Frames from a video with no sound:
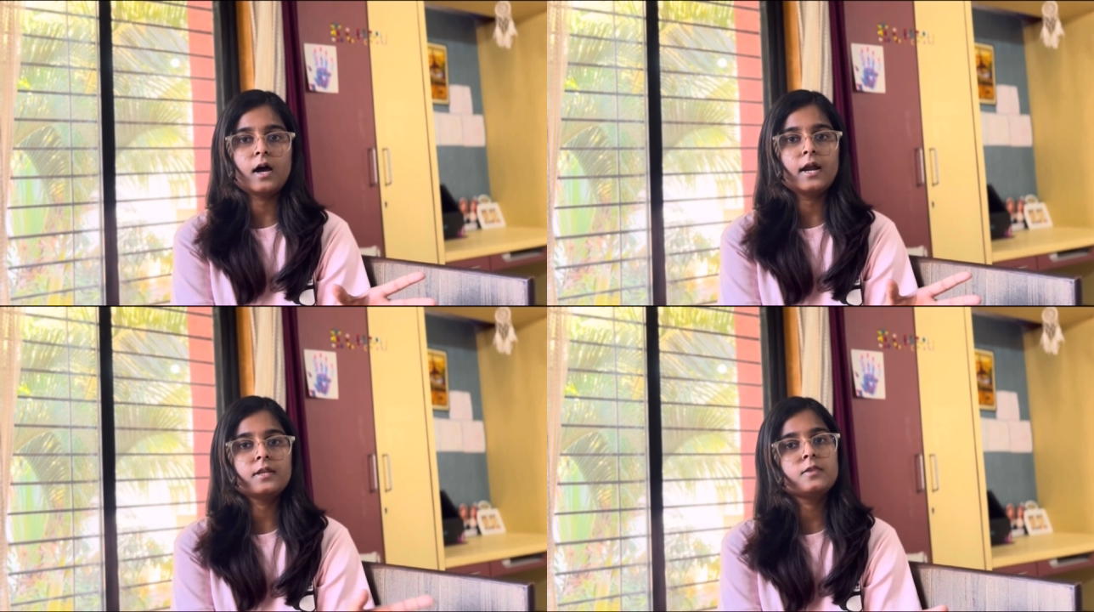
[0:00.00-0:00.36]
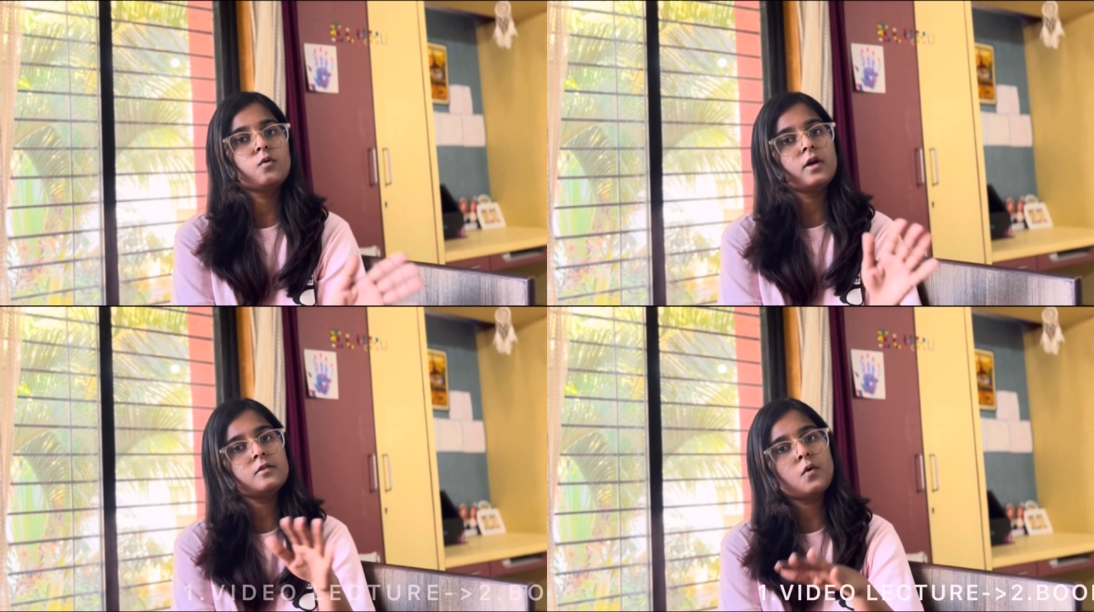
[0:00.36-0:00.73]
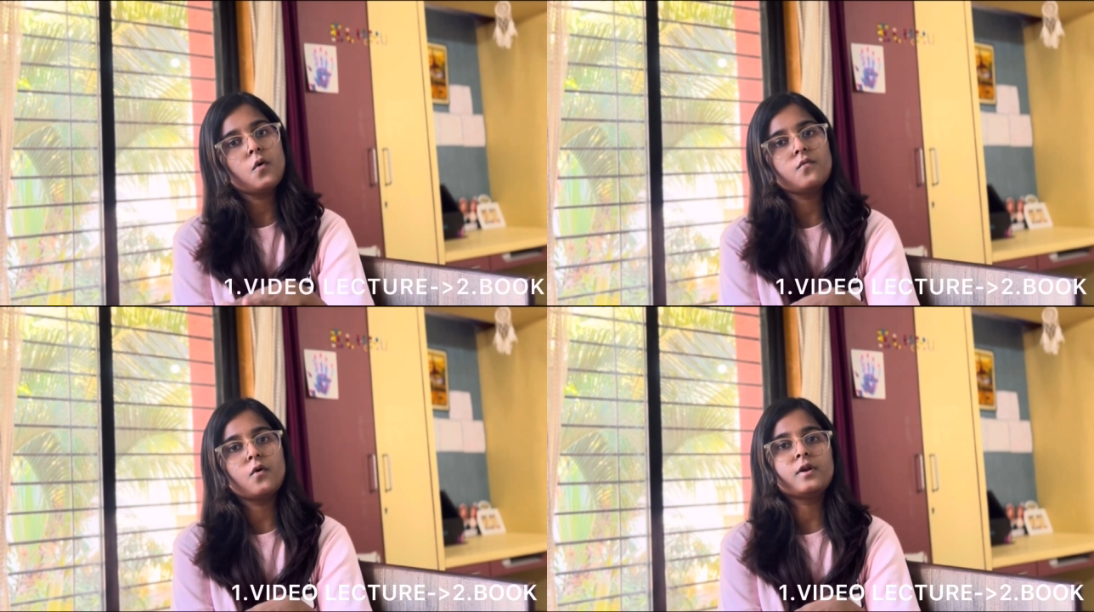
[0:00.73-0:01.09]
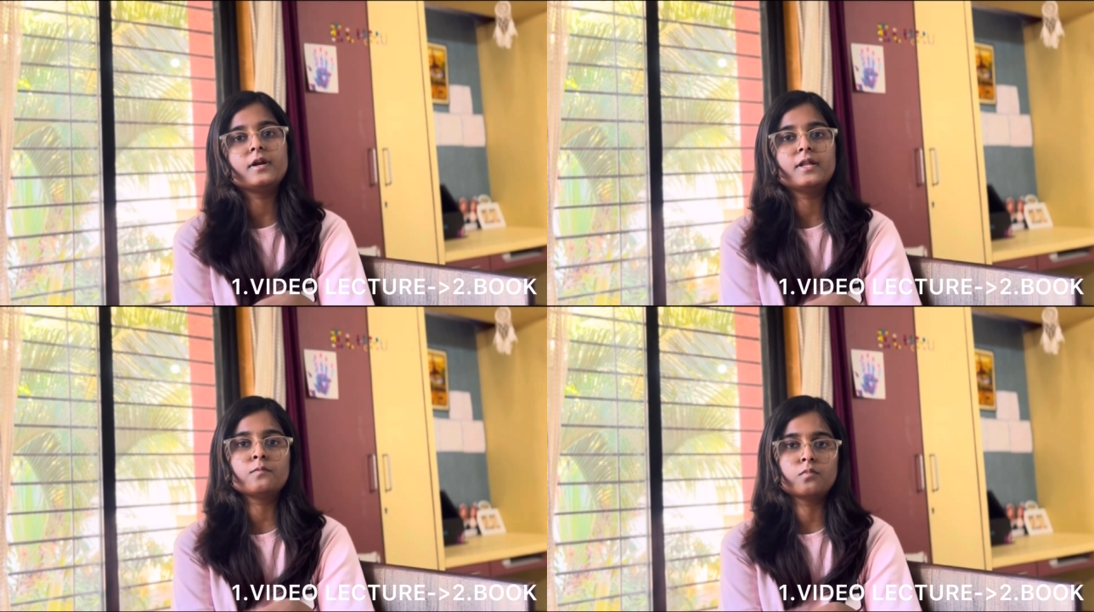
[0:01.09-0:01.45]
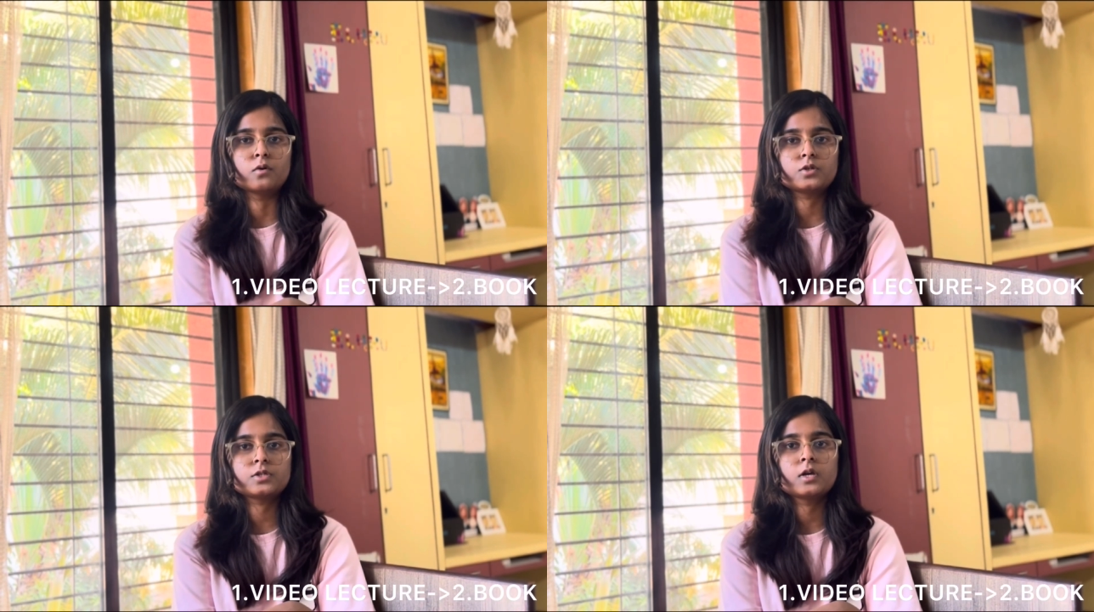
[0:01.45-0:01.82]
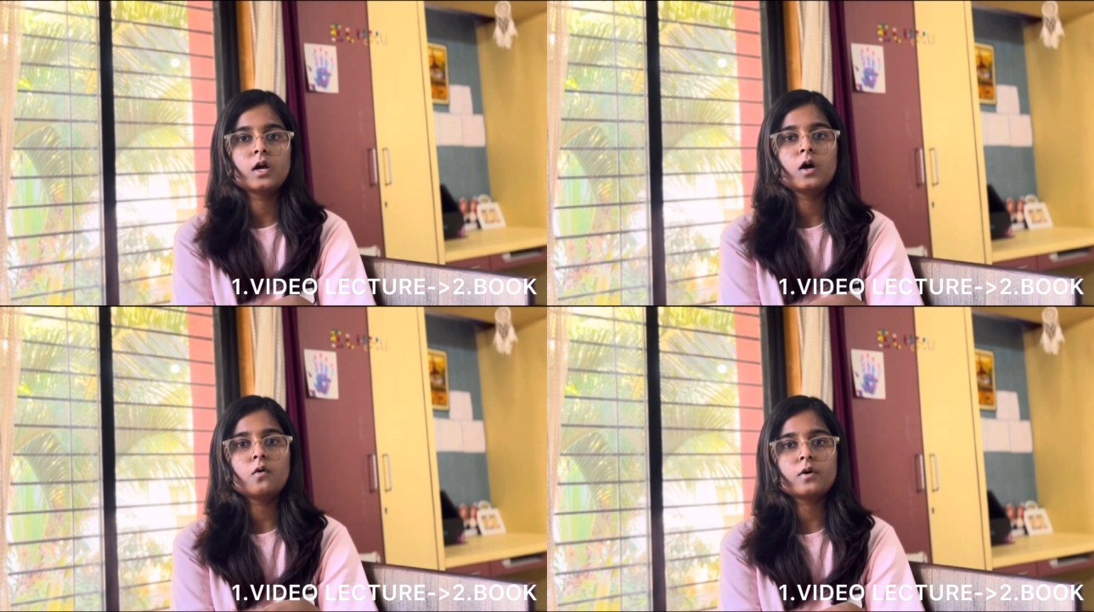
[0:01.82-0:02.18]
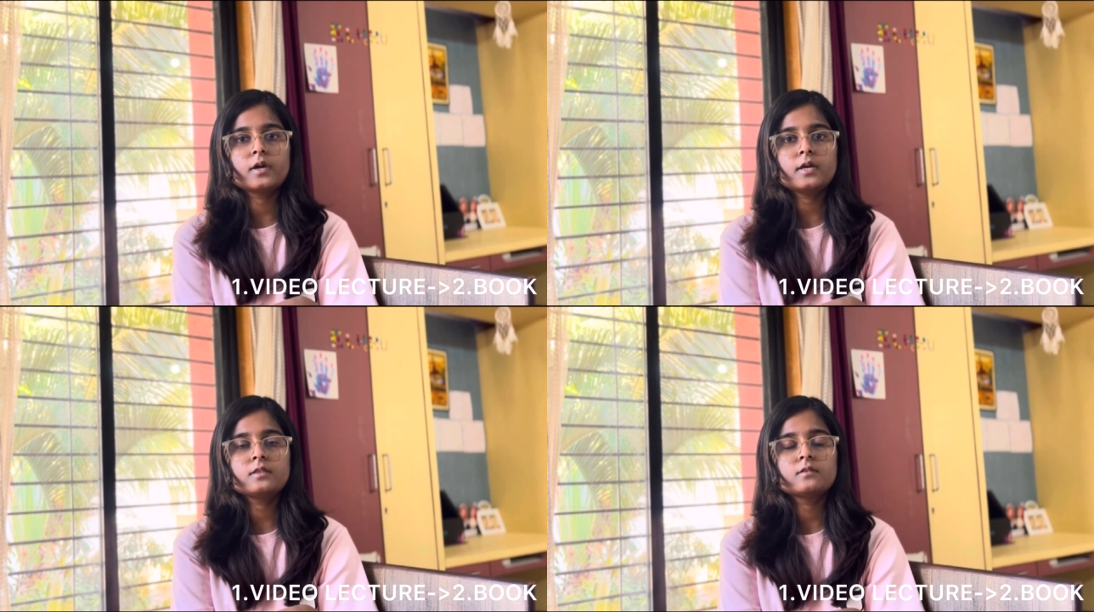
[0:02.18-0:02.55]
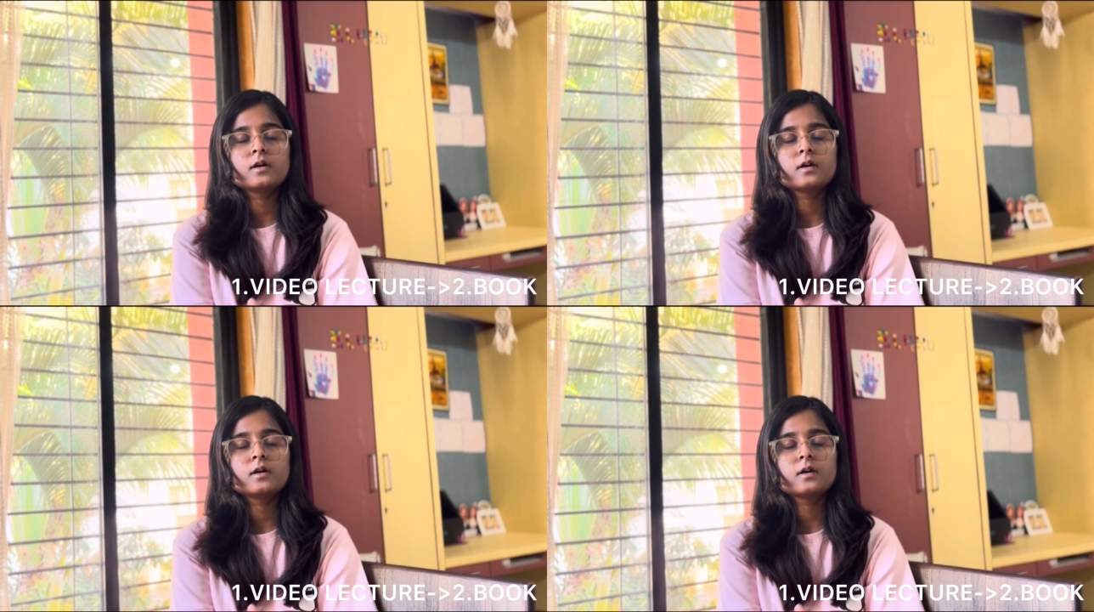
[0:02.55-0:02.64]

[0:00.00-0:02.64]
and then go for reading books, okay?